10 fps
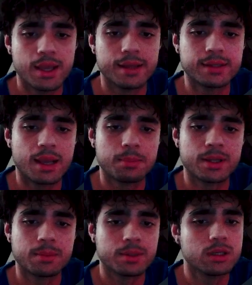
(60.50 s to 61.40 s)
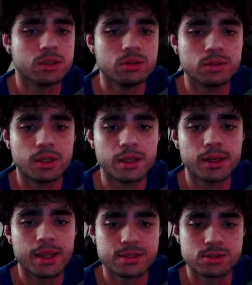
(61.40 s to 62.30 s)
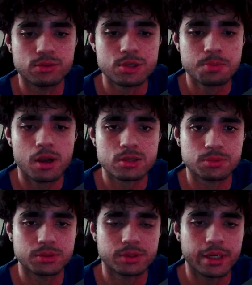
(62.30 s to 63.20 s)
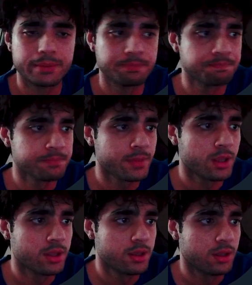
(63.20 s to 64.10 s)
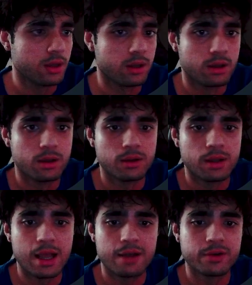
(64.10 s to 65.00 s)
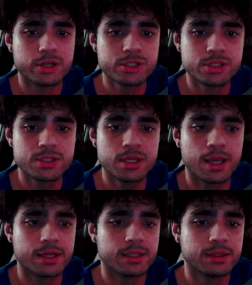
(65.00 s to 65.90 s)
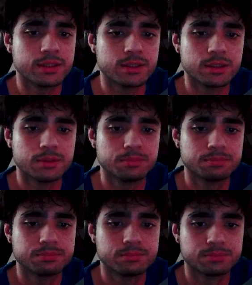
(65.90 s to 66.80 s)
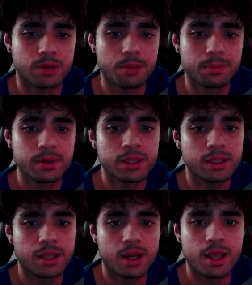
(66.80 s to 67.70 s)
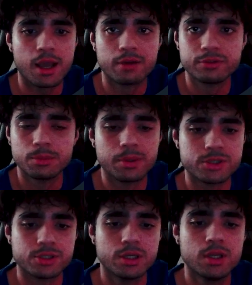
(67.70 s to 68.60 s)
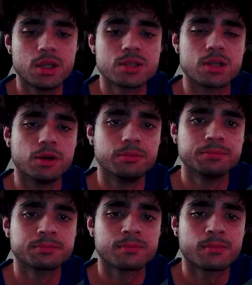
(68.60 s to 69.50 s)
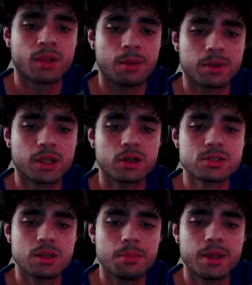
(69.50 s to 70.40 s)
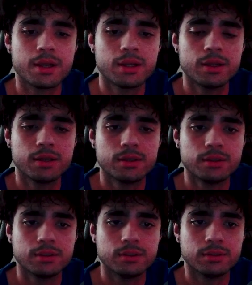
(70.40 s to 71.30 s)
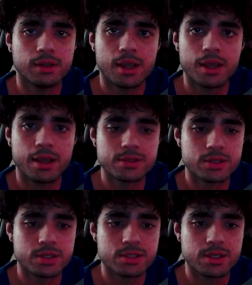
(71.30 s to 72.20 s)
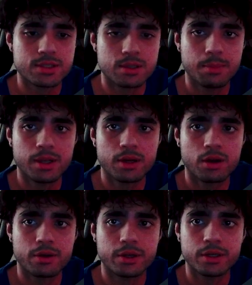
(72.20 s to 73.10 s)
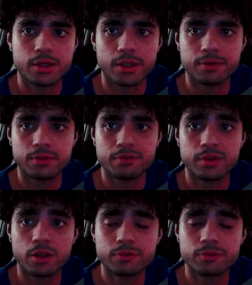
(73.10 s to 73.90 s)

and timeline I'm gonna do it as soon as possible, right? I have urgency, I need the property, and I have the budget. So I'm gonna click on submit, and as you can see, it's submitted out here in the fill out